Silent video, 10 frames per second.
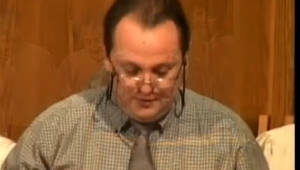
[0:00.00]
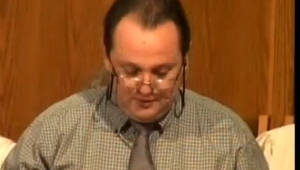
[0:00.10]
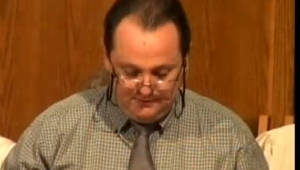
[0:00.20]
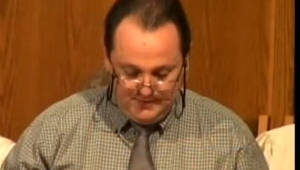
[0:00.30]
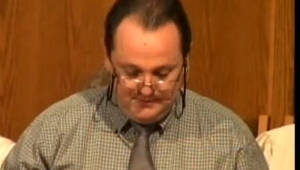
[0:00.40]
nor
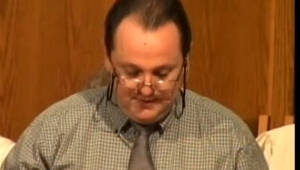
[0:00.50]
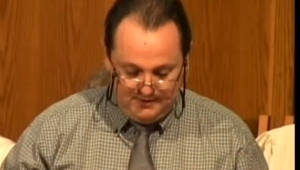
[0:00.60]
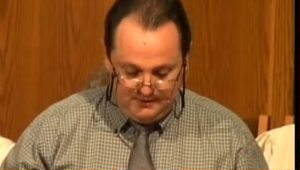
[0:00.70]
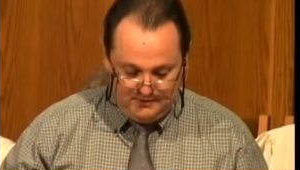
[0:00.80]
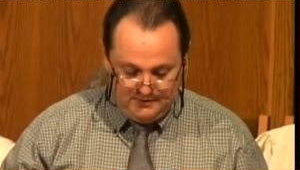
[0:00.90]

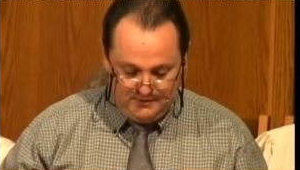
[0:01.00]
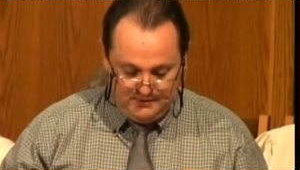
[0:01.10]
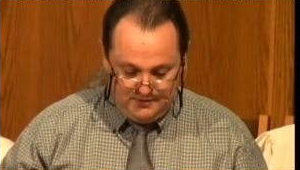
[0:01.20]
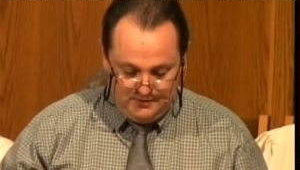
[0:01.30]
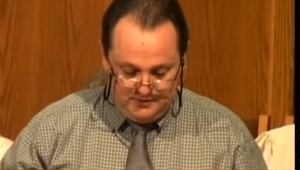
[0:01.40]
female,
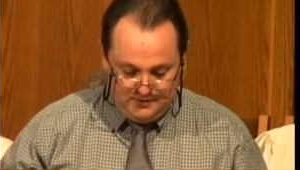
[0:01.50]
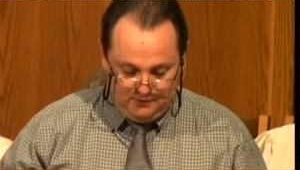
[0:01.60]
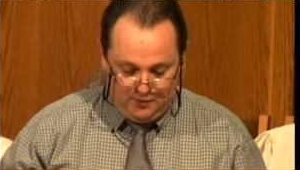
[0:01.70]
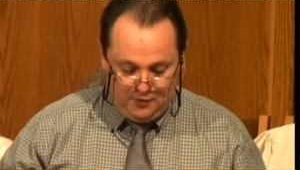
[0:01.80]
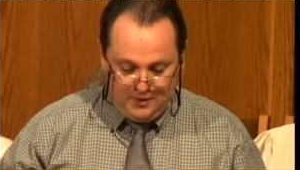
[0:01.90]

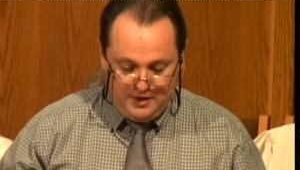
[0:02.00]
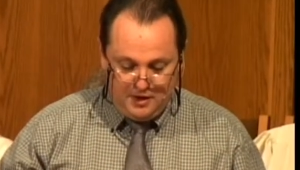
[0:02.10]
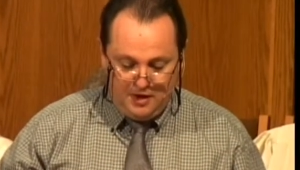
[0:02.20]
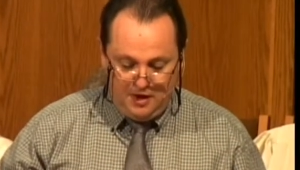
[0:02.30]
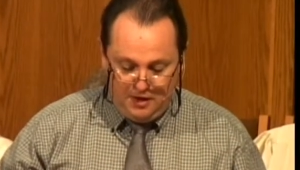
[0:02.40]
for we
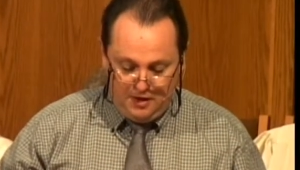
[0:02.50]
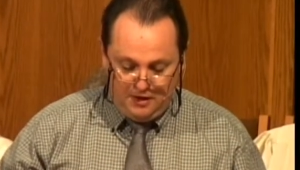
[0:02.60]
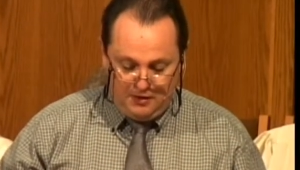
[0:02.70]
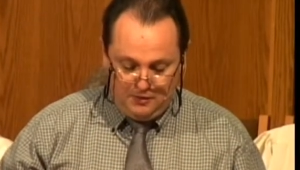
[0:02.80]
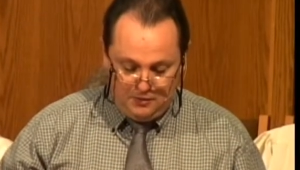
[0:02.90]
are
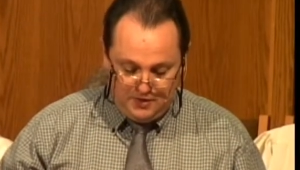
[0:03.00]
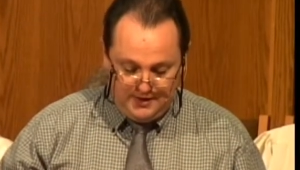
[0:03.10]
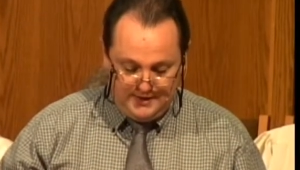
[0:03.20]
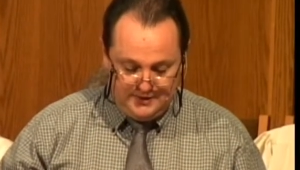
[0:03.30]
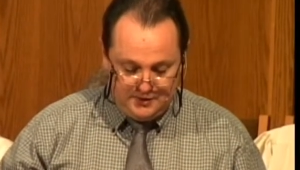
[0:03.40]
all
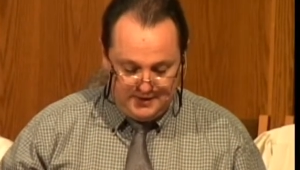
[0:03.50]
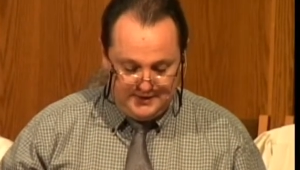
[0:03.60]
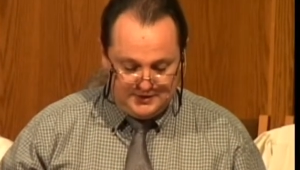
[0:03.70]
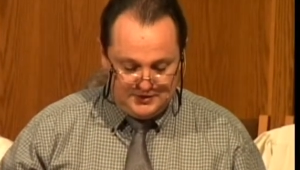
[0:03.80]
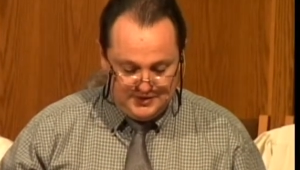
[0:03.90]
one in
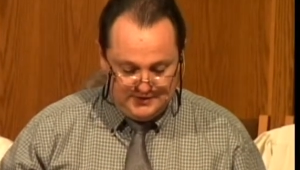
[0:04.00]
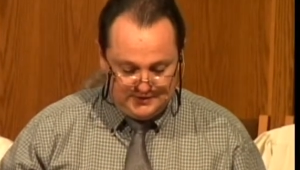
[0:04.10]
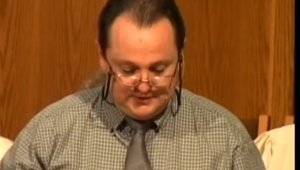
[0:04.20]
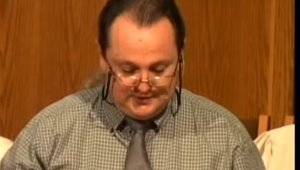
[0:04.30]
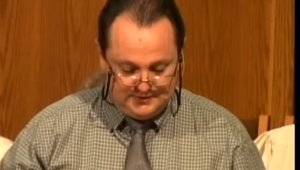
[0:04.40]
Christ
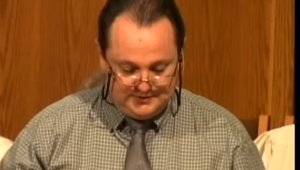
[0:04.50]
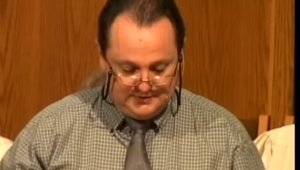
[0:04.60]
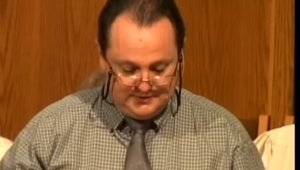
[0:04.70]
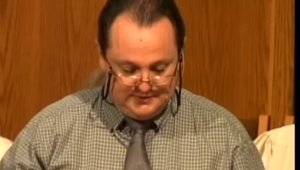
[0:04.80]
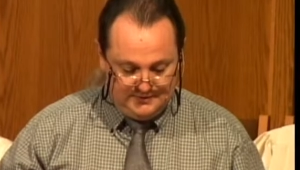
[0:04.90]
Jesus.
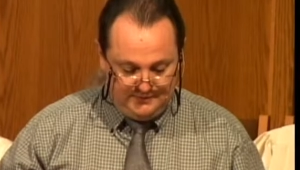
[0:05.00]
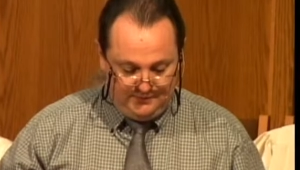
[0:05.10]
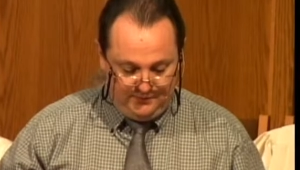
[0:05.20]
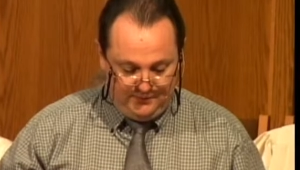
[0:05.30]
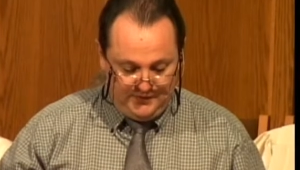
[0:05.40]

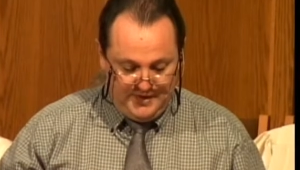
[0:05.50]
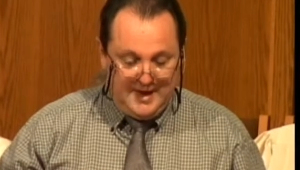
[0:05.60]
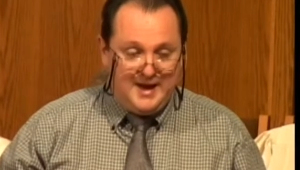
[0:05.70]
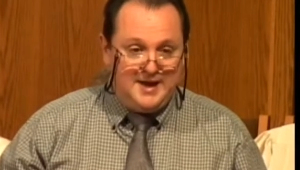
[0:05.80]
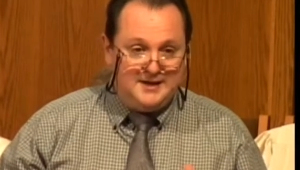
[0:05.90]

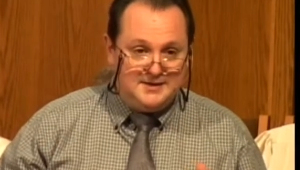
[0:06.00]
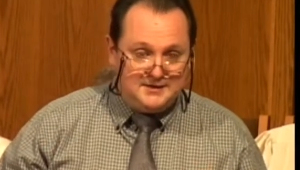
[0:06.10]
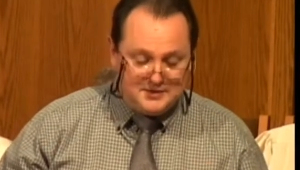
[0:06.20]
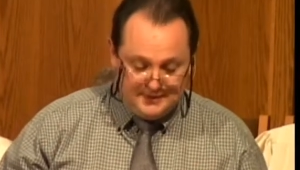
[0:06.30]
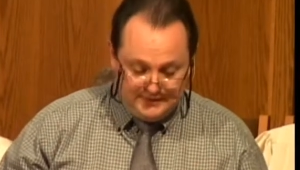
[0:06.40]
And in
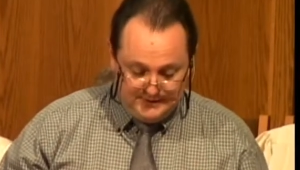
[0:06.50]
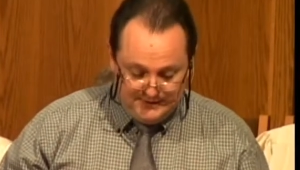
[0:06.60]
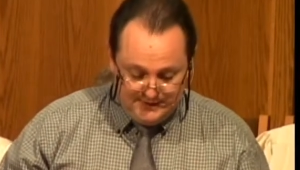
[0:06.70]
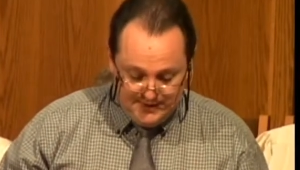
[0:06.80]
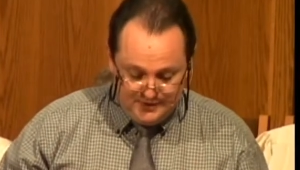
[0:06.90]
his
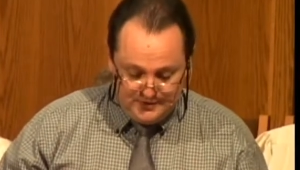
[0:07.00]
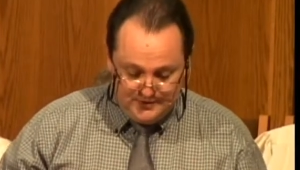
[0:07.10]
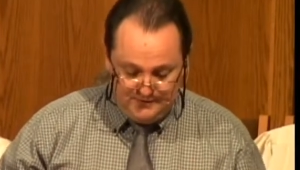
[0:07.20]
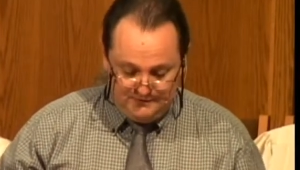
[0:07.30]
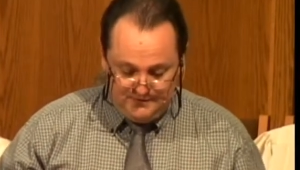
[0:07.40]
letter to
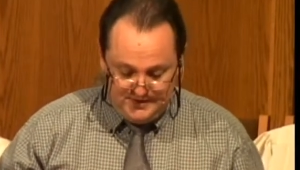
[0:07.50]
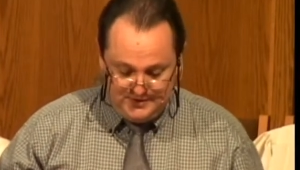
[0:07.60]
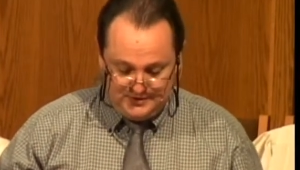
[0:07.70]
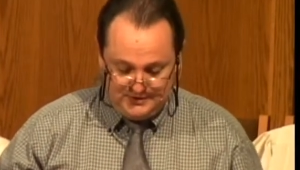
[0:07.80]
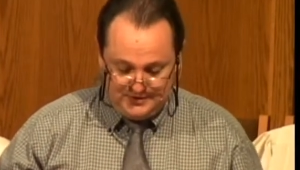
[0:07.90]
the
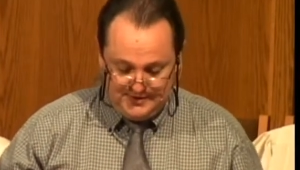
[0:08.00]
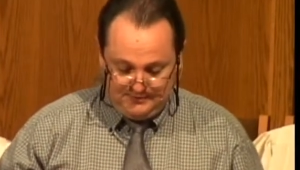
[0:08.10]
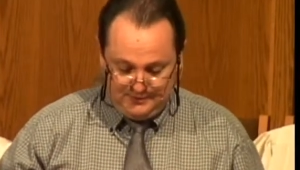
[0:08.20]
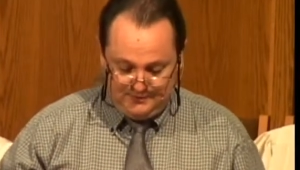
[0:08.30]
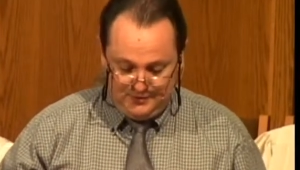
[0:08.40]
Ephesians,
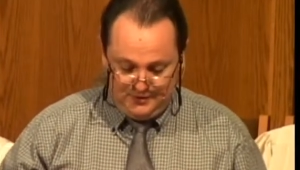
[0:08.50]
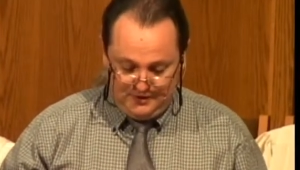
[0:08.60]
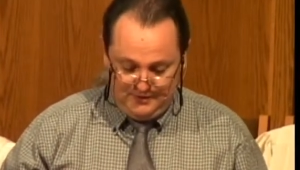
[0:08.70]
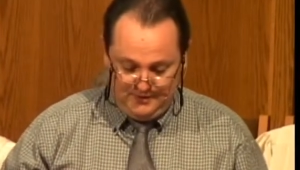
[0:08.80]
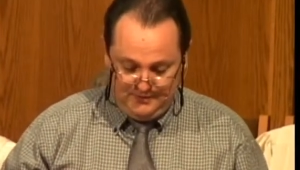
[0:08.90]
chapter 4,